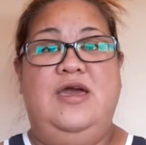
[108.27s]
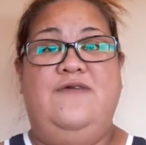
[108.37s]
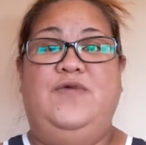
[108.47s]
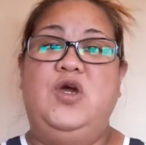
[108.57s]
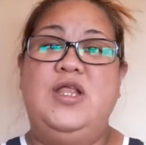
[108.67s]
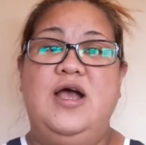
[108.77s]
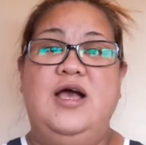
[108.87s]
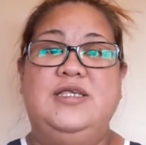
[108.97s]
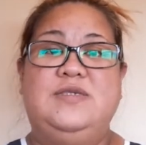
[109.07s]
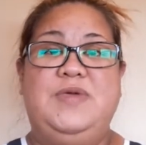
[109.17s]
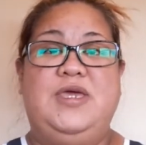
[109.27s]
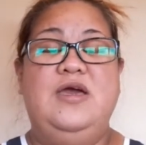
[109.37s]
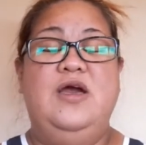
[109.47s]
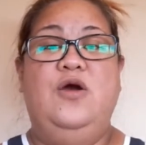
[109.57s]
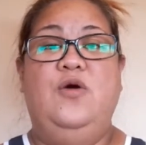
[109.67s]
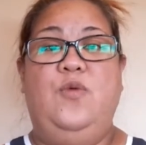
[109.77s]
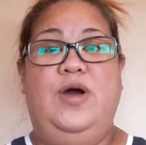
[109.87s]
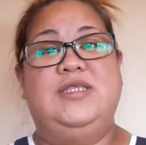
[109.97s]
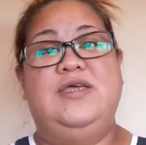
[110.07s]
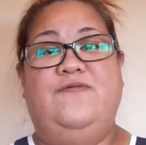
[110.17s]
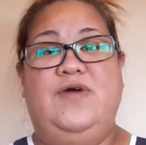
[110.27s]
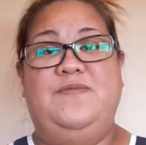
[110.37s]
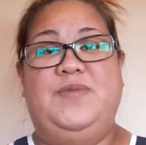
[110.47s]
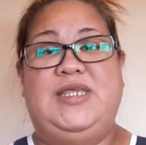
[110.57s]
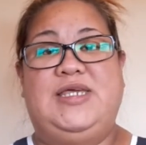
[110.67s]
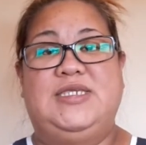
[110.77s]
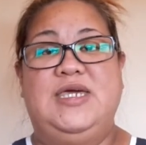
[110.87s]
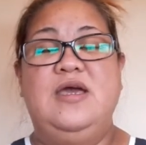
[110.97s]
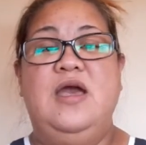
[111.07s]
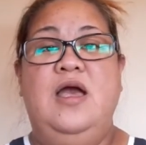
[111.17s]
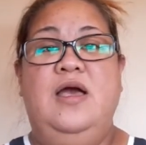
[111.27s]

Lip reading: If you're gonna ask me, what have I been eating?